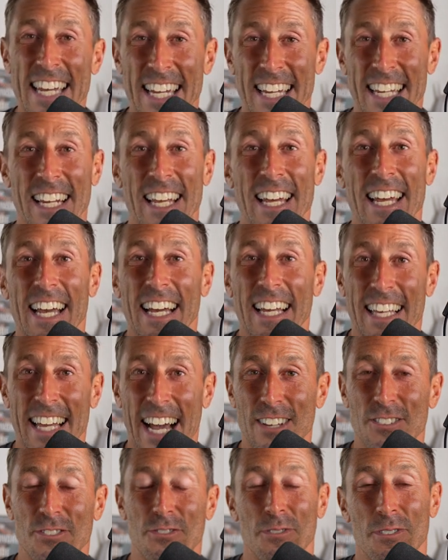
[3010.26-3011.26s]
in
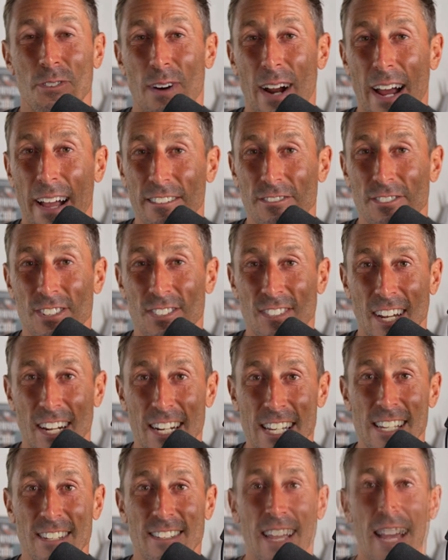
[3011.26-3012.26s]
gastroenterology
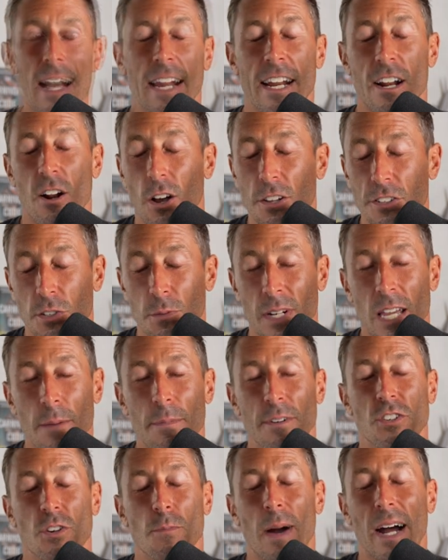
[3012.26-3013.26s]
studies, and also
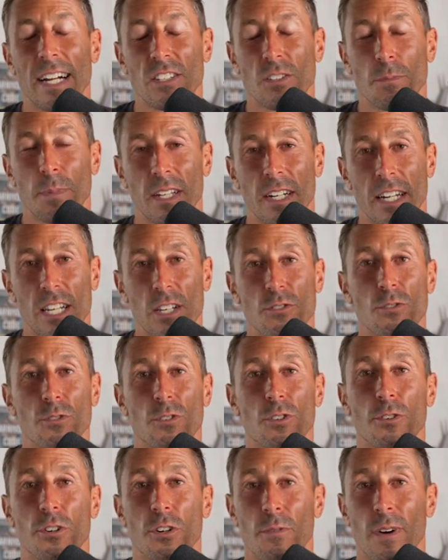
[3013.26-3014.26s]
inhibits your body's ability to do
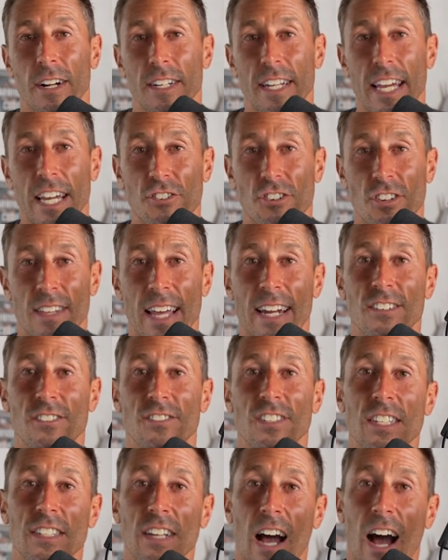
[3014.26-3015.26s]
glucuronidation, that is,
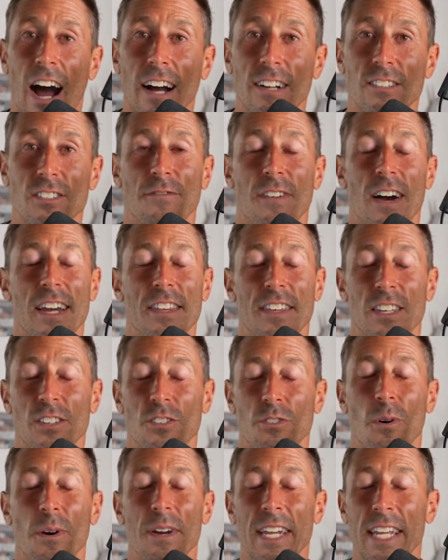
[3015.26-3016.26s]
detoxify
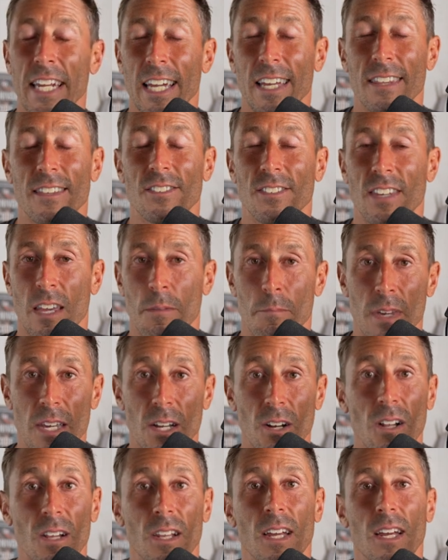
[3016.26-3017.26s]
things you are eating in the same
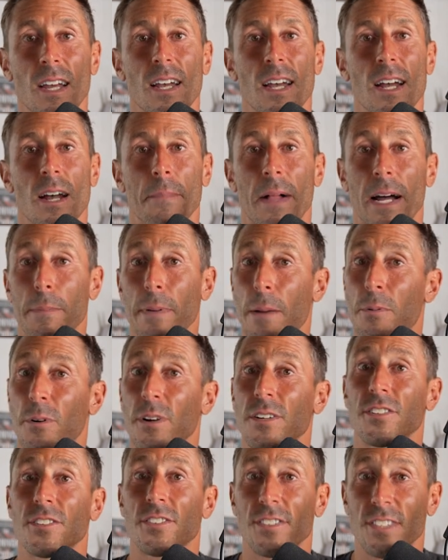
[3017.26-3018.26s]
meal. Black pepper
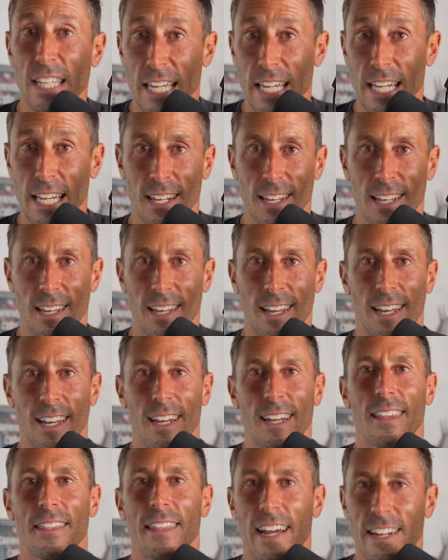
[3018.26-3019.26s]
is a seed,
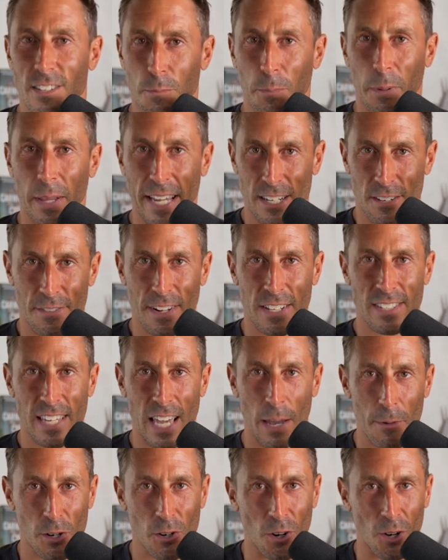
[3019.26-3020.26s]
that is a plant defense
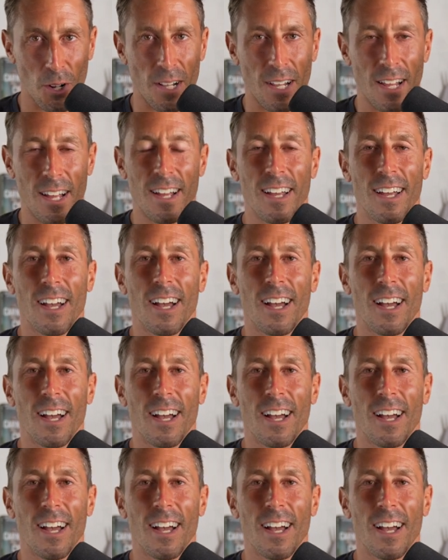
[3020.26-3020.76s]
chemical